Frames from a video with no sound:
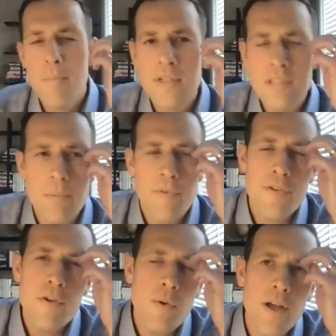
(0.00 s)
brings up a
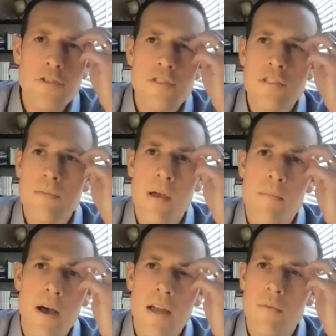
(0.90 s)
few questions in my
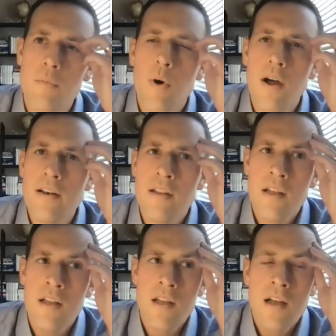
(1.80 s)
mind. One,
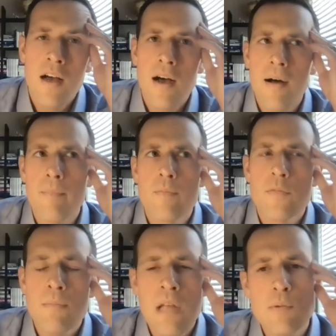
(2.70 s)

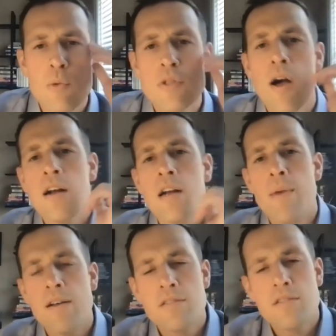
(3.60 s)
sometimes we talk
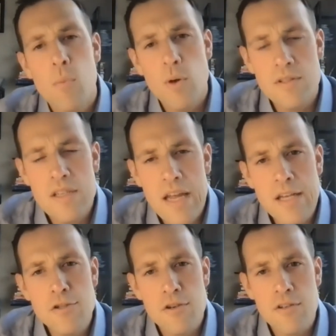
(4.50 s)
about someone's
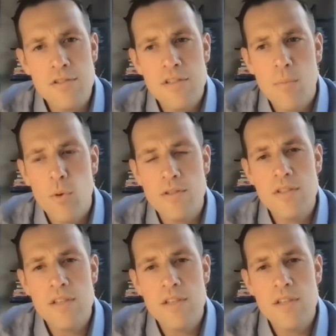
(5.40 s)
nature and someone's